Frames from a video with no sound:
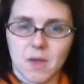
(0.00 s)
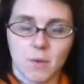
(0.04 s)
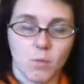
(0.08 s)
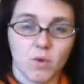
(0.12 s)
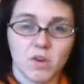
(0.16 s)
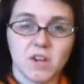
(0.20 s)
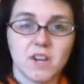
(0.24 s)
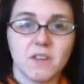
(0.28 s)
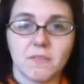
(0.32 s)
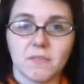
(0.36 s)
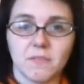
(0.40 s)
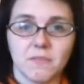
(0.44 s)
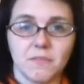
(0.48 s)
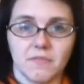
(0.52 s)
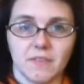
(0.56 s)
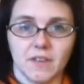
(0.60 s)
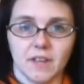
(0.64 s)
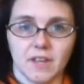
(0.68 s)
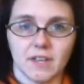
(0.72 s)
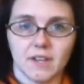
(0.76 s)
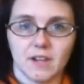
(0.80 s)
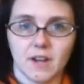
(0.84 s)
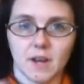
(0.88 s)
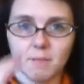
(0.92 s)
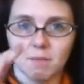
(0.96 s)
wouldn't even
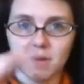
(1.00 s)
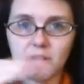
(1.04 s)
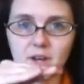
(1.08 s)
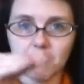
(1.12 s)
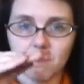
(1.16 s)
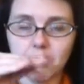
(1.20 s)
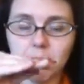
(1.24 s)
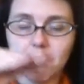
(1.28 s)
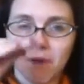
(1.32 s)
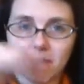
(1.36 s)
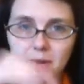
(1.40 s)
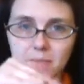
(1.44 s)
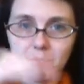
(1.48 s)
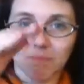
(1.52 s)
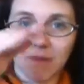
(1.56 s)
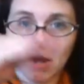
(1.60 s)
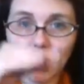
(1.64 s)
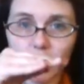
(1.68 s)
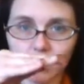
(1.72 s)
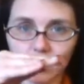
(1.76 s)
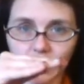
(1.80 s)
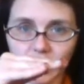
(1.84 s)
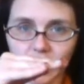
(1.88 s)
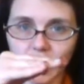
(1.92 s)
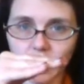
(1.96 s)
fit. I mean, it
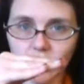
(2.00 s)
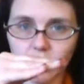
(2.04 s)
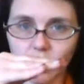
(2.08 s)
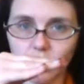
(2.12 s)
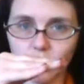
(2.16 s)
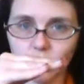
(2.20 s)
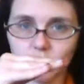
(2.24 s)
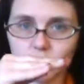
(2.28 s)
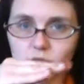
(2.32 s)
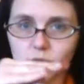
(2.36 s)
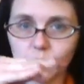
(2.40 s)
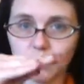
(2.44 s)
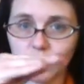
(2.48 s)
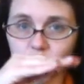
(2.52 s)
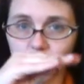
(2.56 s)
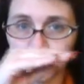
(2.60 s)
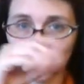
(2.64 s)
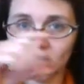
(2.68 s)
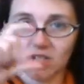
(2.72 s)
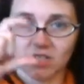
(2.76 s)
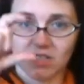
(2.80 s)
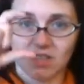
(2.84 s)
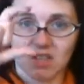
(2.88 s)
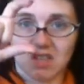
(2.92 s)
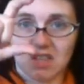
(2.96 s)
barely closed with
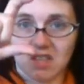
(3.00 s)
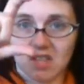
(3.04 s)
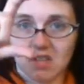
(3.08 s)
just